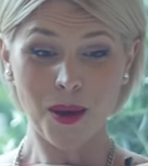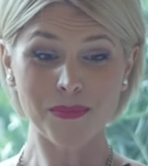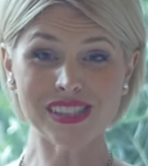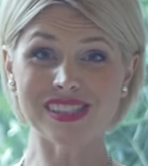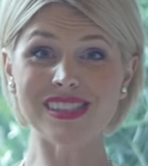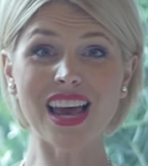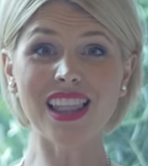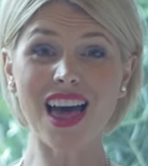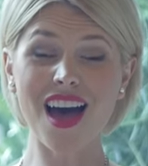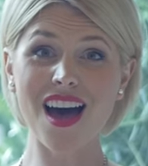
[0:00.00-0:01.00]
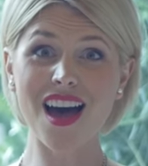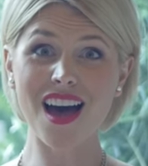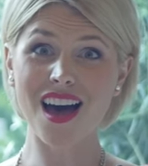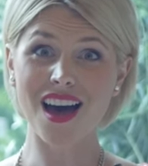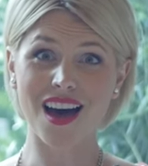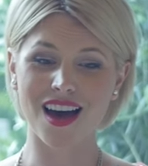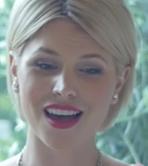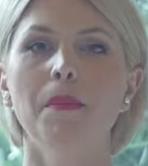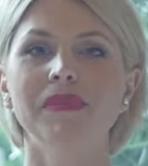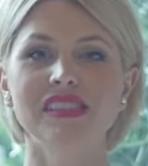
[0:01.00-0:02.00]
Mustela!
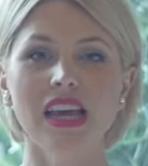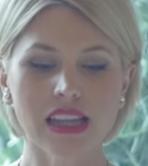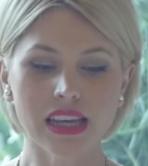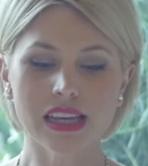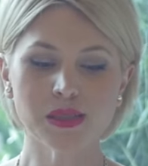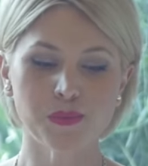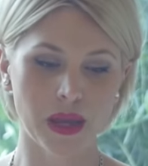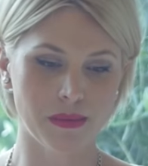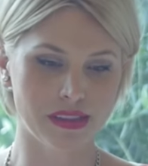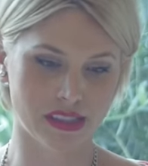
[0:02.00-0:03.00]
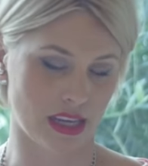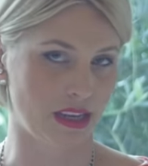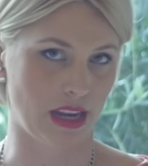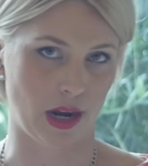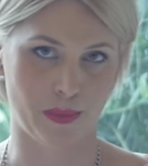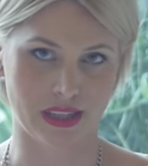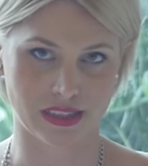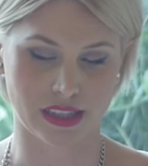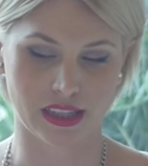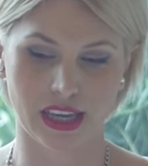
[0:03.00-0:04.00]
Mustela is baby skincare,
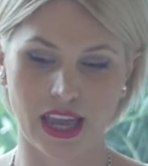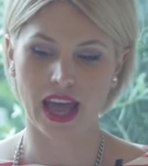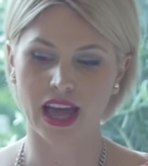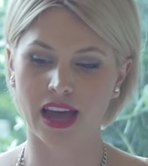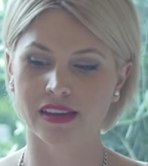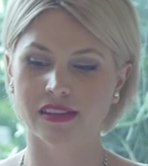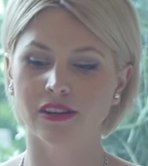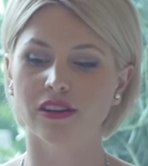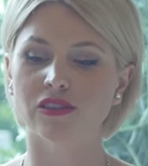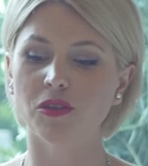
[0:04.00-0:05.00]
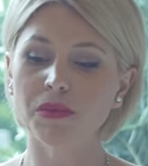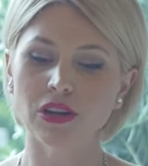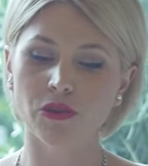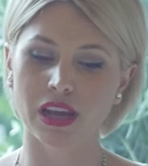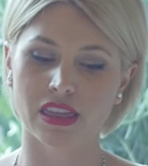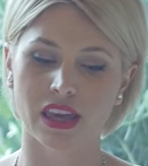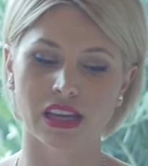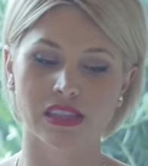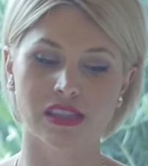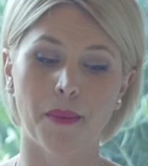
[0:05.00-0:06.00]
basically. And there are so many great
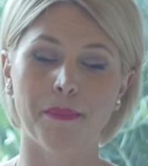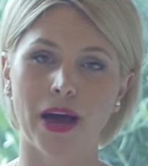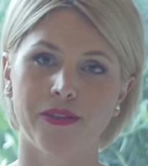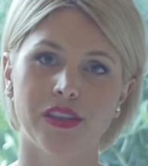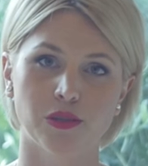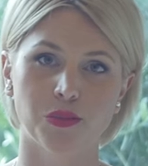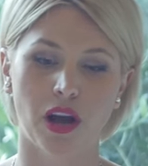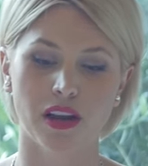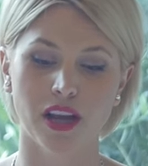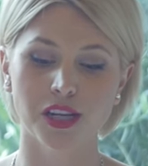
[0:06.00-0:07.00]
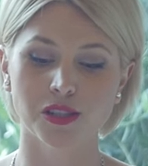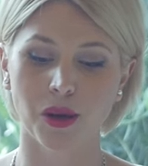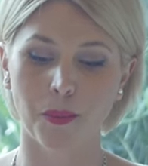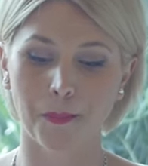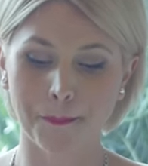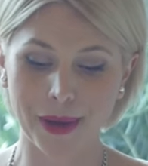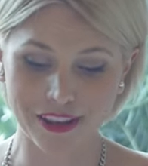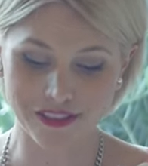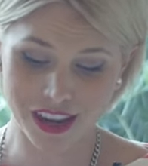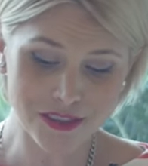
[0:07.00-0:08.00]
things about this product.
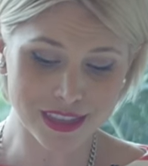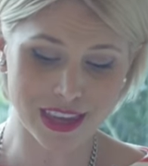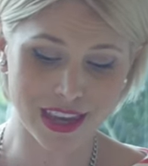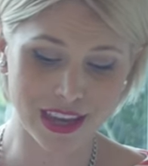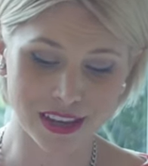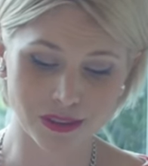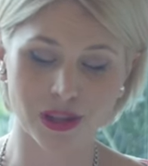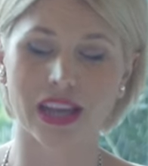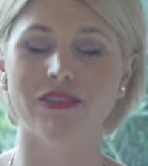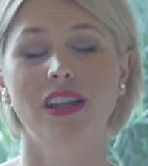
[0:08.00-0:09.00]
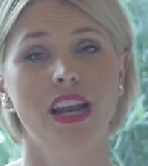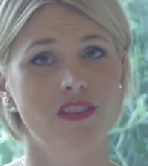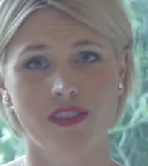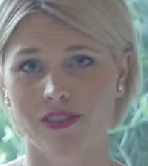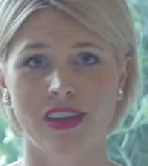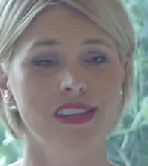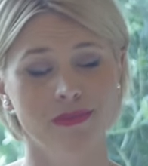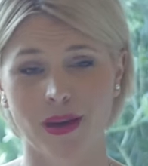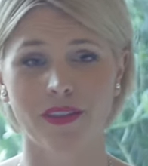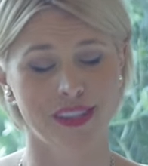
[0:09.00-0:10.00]
My favorite thing, well, I have a lot of favorite
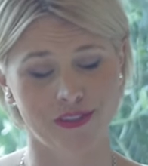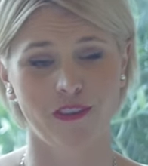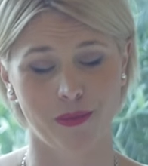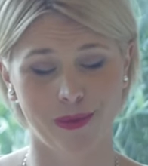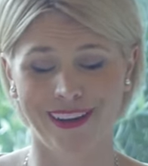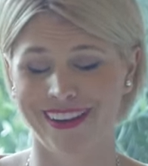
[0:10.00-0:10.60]
things about this favorite product.